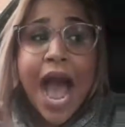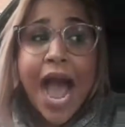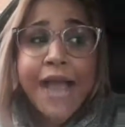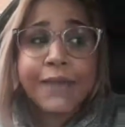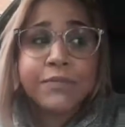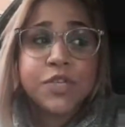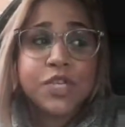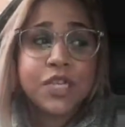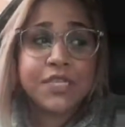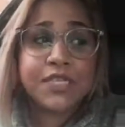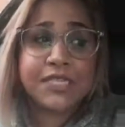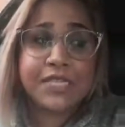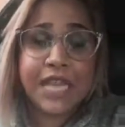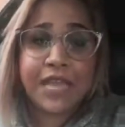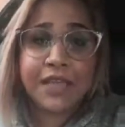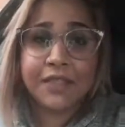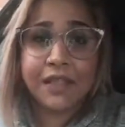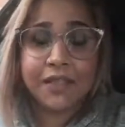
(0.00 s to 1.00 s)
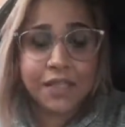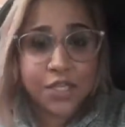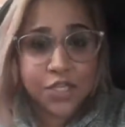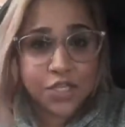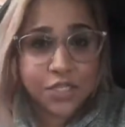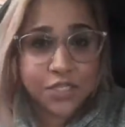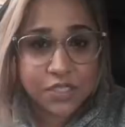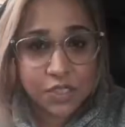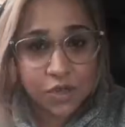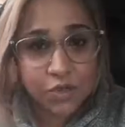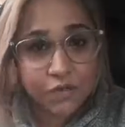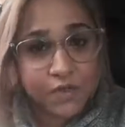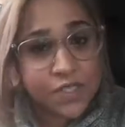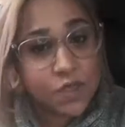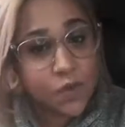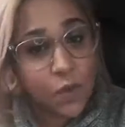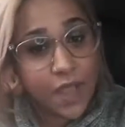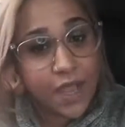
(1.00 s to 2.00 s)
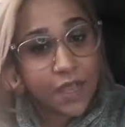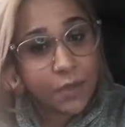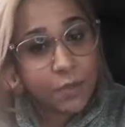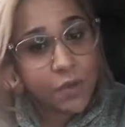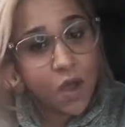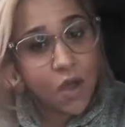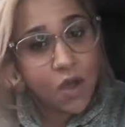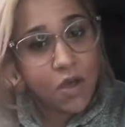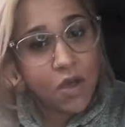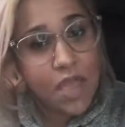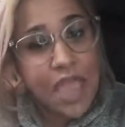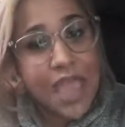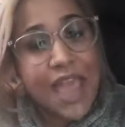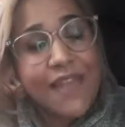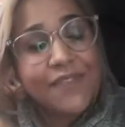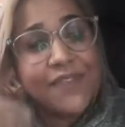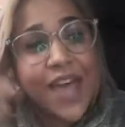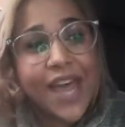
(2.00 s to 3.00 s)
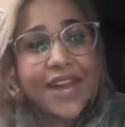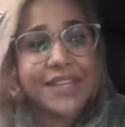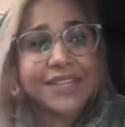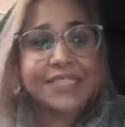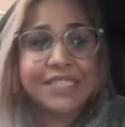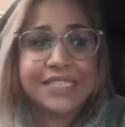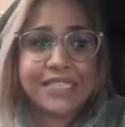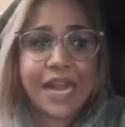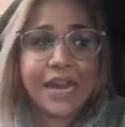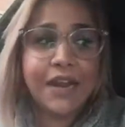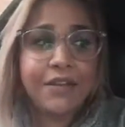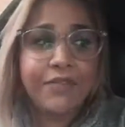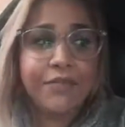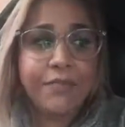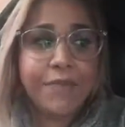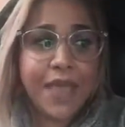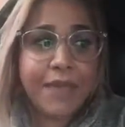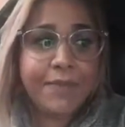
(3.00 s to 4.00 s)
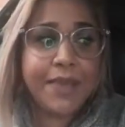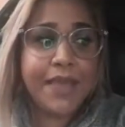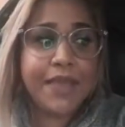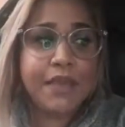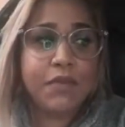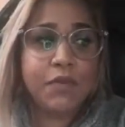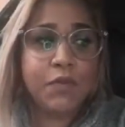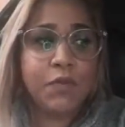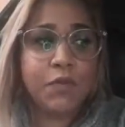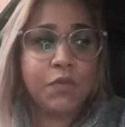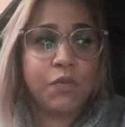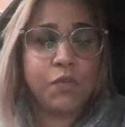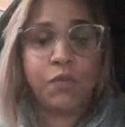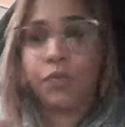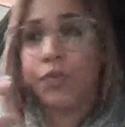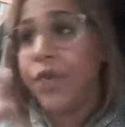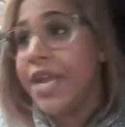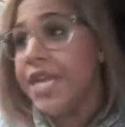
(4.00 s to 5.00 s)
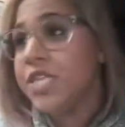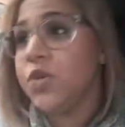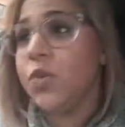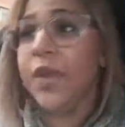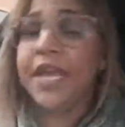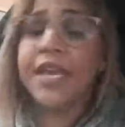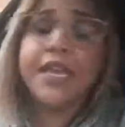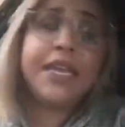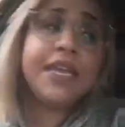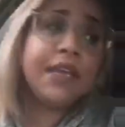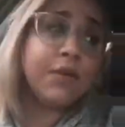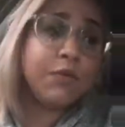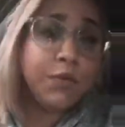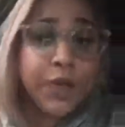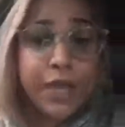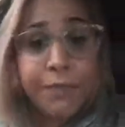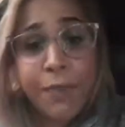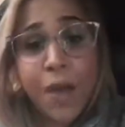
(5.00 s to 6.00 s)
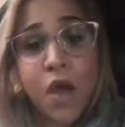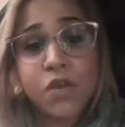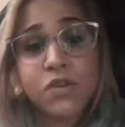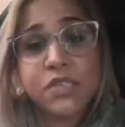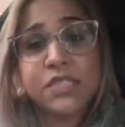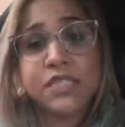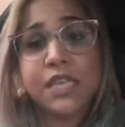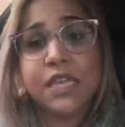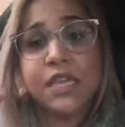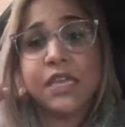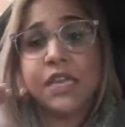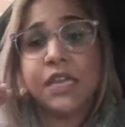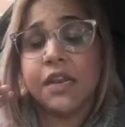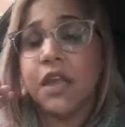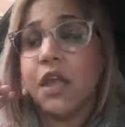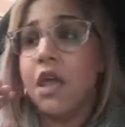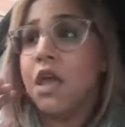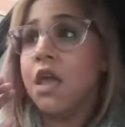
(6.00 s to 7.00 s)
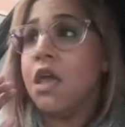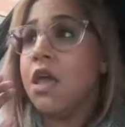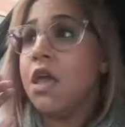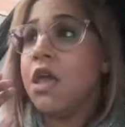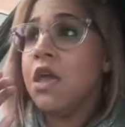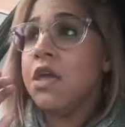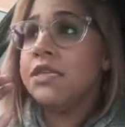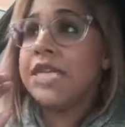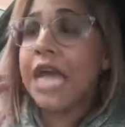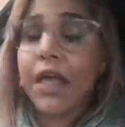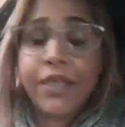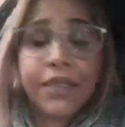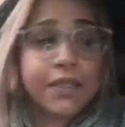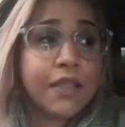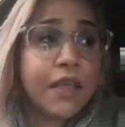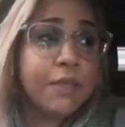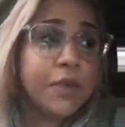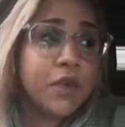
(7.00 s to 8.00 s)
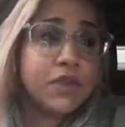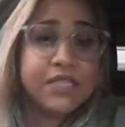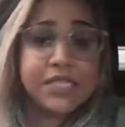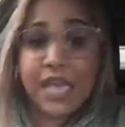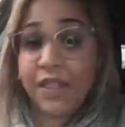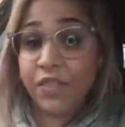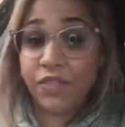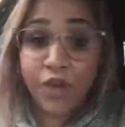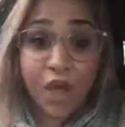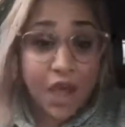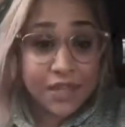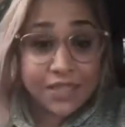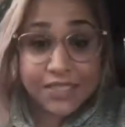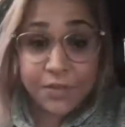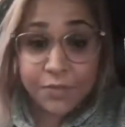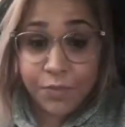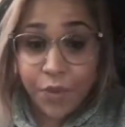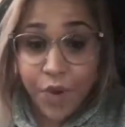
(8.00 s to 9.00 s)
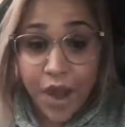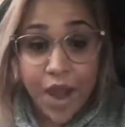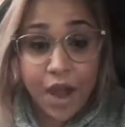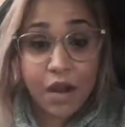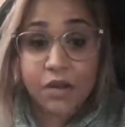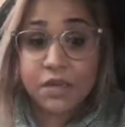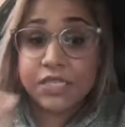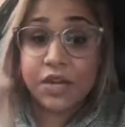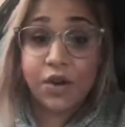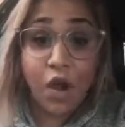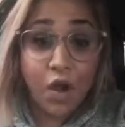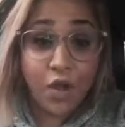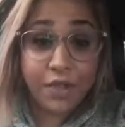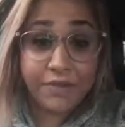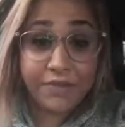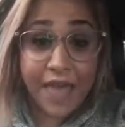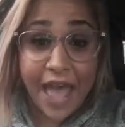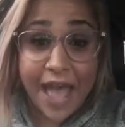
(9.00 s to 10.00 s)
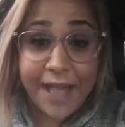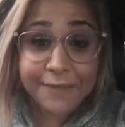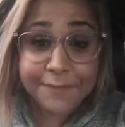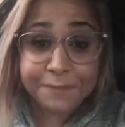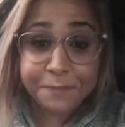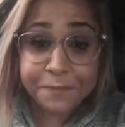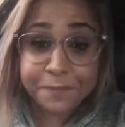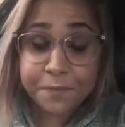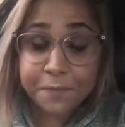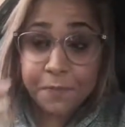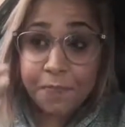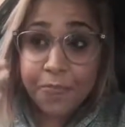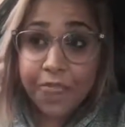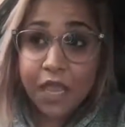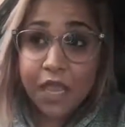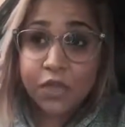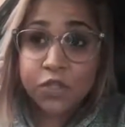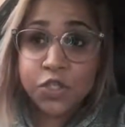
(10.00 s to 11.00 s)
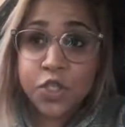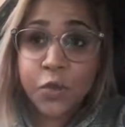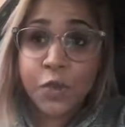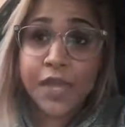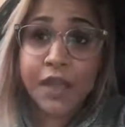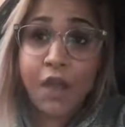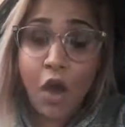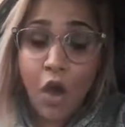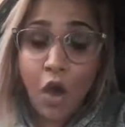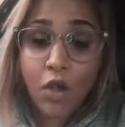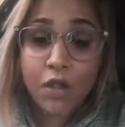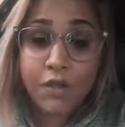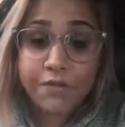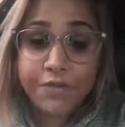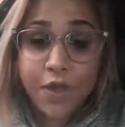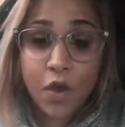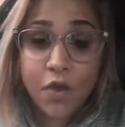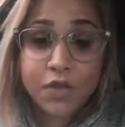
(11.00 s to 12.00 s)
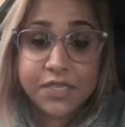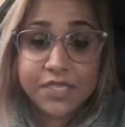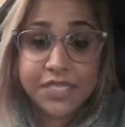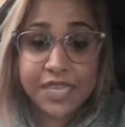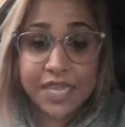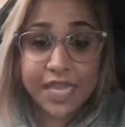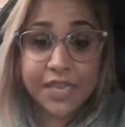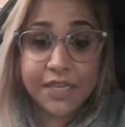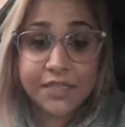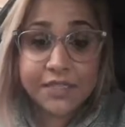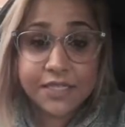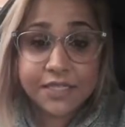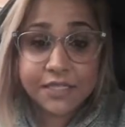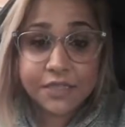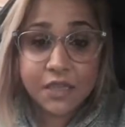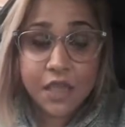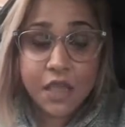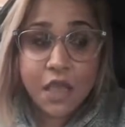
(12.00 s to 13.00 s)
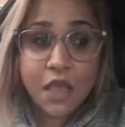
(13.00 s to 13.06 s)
I'm just saying that this should serve as a wake-up call, that instead of maybe retweeting and reposting and telling them you'll send thoughts and prayers and all of that, doing all of those things